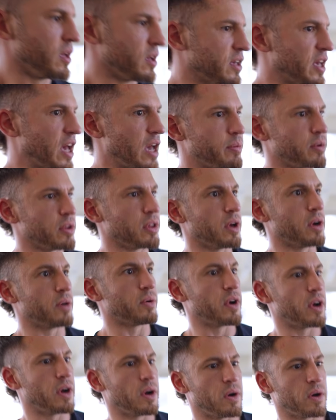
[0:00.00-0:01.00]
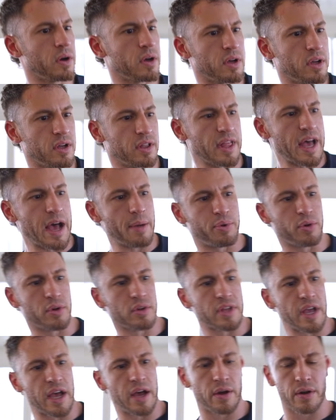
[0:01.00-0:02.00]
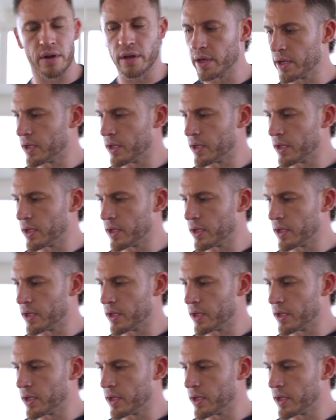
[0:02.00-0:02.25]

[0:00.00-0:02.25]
cable low row, lat pull down.